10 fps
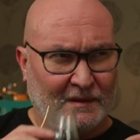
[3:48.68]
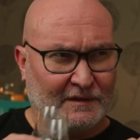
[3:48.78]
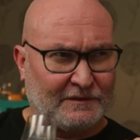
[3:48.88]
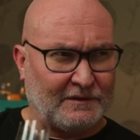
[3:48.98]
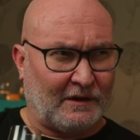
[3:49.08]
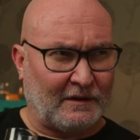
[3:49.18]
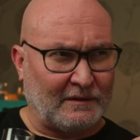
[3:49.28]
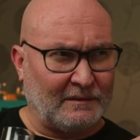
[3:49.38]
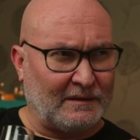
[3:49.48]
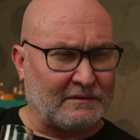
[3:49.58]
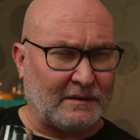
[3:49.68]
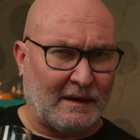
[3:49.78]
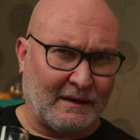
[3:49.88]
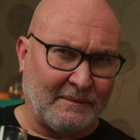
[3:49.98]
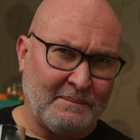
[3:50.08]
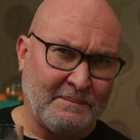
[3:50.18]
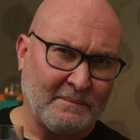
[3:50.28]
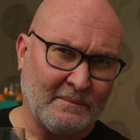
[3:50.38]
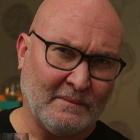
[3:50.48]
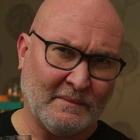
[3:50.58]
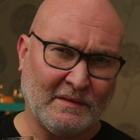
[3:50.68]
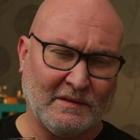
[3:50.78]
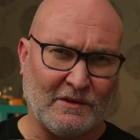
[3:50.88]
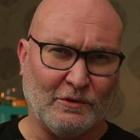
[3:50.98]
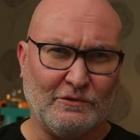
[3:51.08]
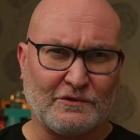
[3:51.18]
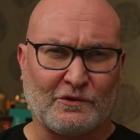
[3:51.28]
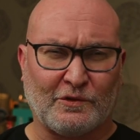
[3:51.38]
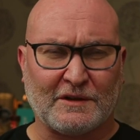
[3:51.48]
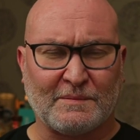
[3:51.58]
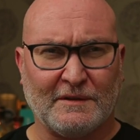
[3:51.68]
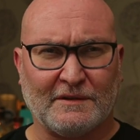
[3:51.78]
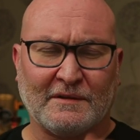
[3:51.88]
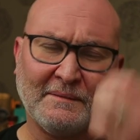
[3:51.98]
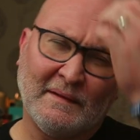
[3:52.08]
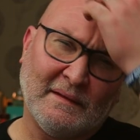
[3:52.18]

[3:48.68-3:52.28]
It's dark, it's dank. Those Christmas